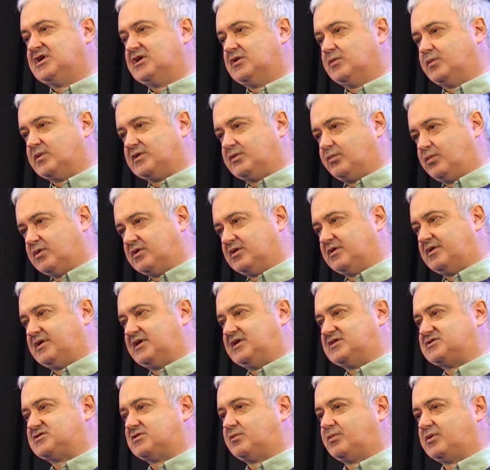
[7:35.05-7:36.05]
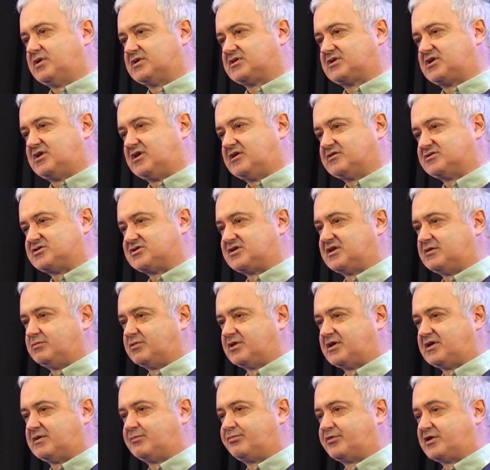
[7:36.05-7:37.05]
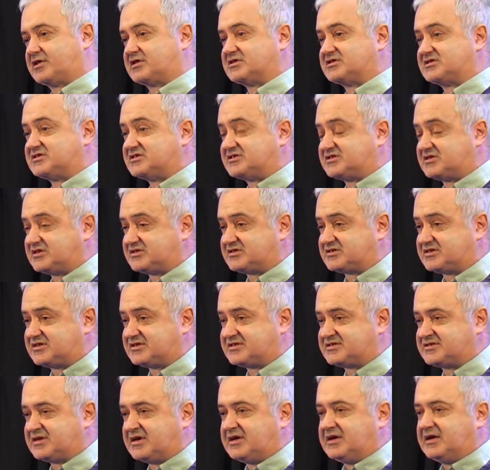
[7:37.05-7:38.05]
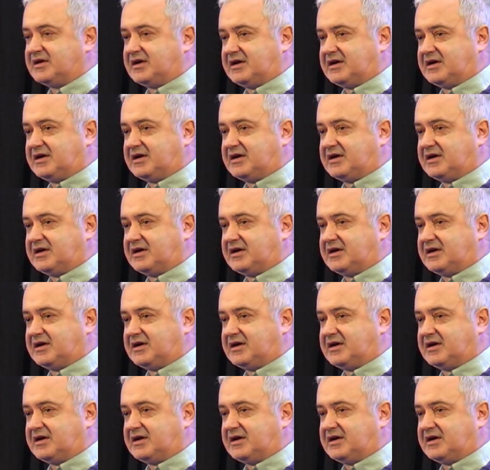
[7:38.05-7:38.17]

We will need to work closely with our brothers and sisters